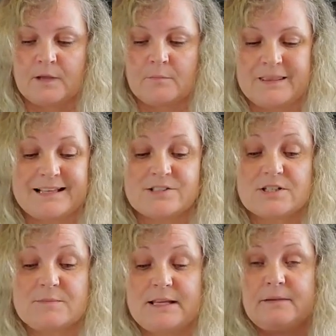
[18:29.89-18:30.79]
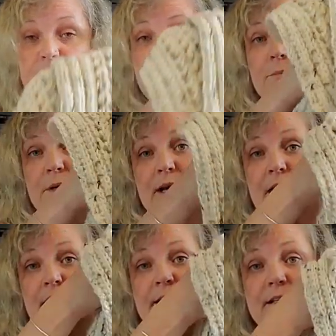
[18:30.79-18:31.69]
But that's just me. But I,
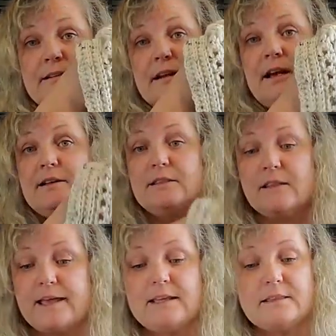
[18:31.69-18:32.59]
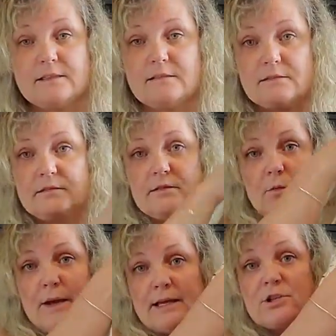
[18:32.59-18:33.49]
I I like the
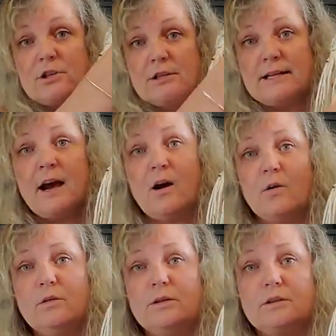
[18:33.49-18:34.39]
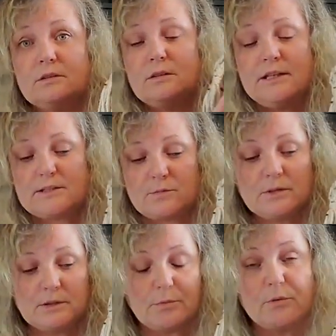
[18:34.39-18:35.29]
way it turned out. It's
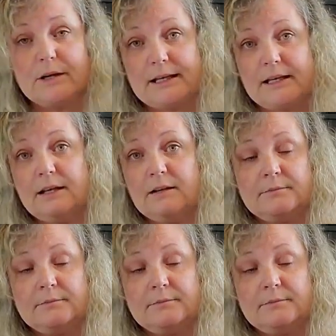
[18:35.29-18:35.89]
really pretty.